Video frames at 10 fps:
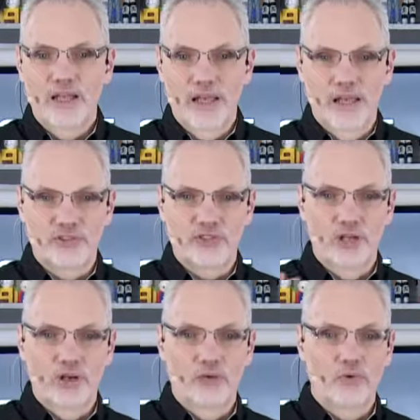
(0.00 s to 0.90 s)
And
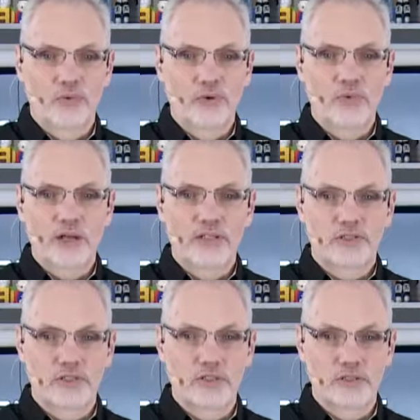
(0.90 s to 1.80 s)
so what we wanted
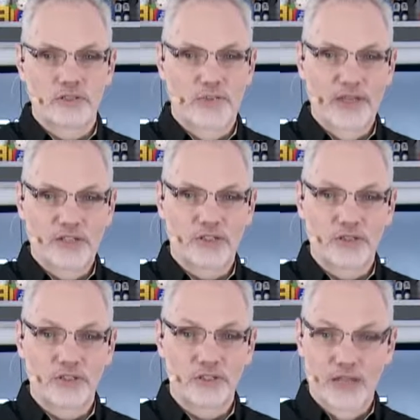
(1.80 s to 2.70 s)
to make
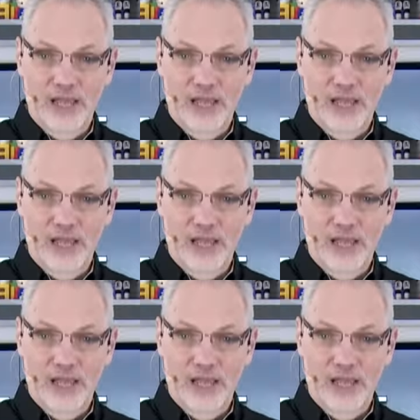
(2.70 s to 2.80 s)
sure